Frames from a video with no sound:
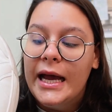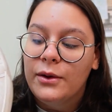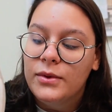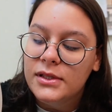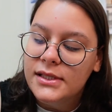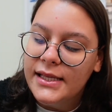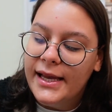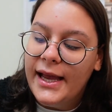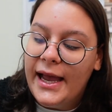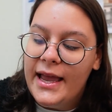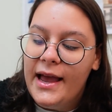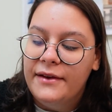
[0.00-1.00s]
I will say
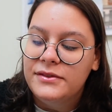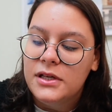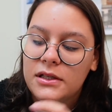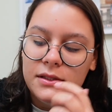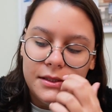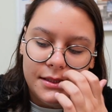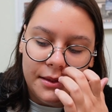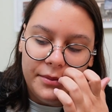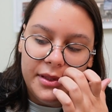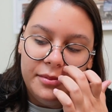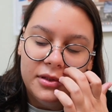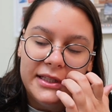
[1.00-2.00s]
I have talked to some
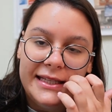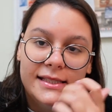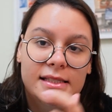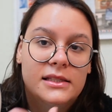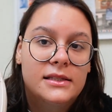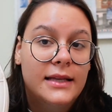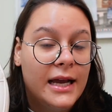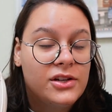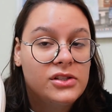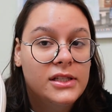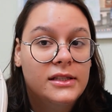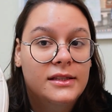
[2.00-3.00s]
people that
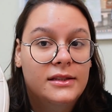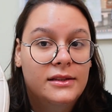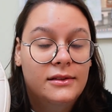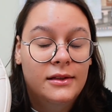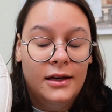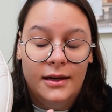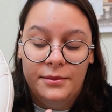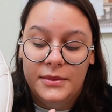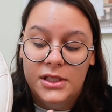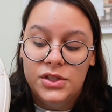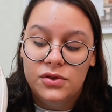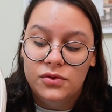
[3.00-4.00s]
actually
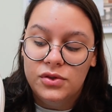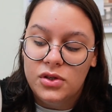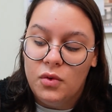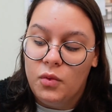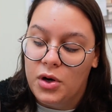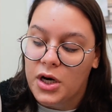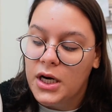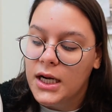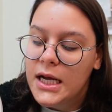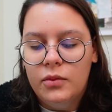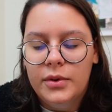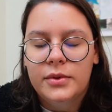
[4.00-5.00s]
these shoes don't work.
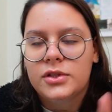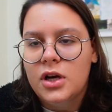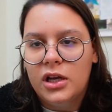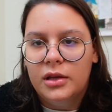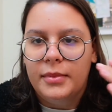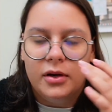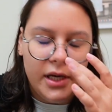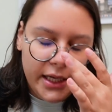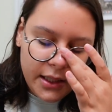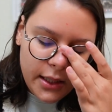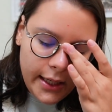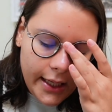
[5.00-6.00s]
We were talking about
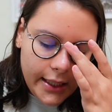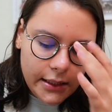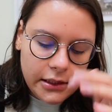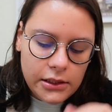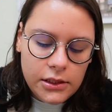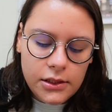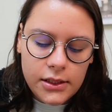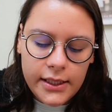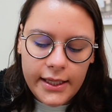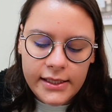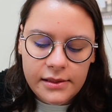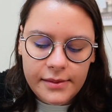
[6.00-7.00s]
it, and
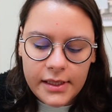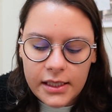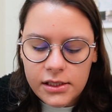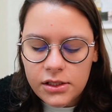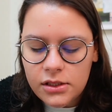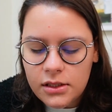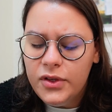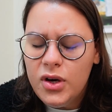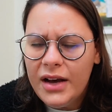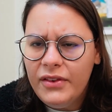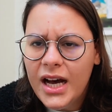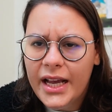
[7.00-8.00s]
it's because you
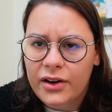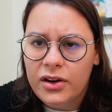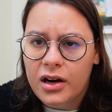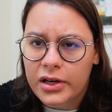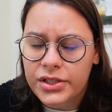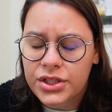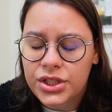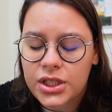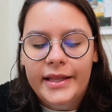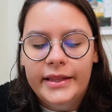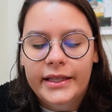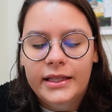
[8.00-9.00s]
have a higher arch.
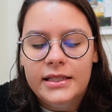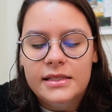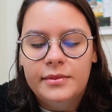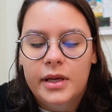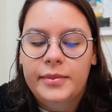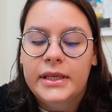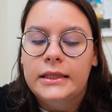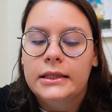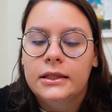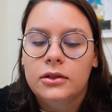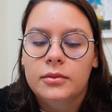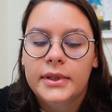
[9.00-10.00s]
I think this might be a
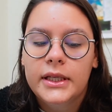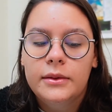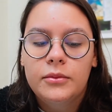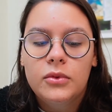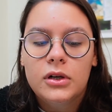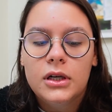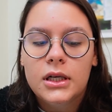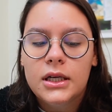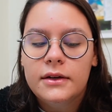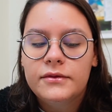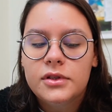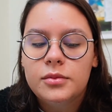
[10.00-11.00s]
little bit more
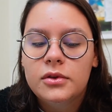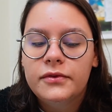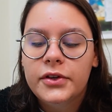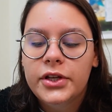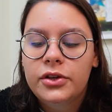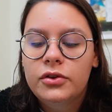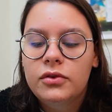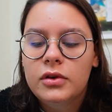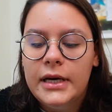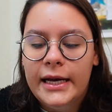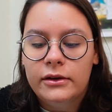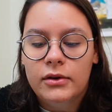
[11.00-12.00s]
uncomfortable for you.
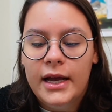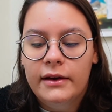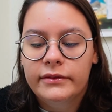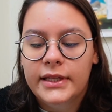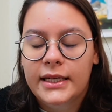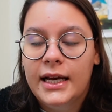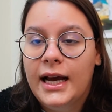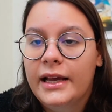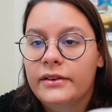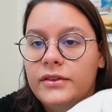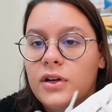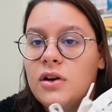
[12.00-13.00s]
I don't have that high
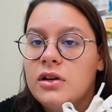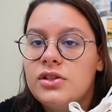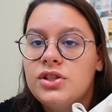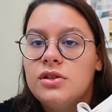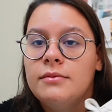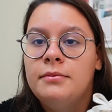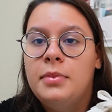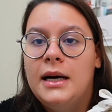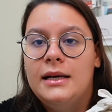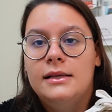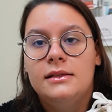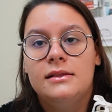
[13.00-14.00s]
of an arch,
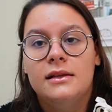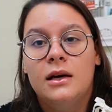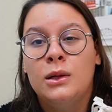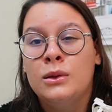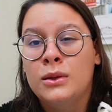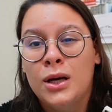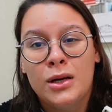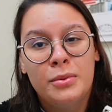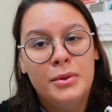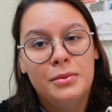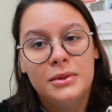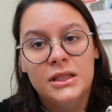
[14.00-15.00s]
but a lot of
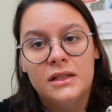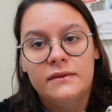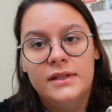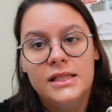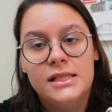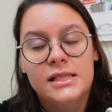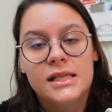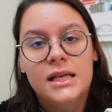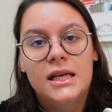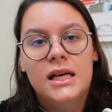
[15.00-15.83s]
people love these.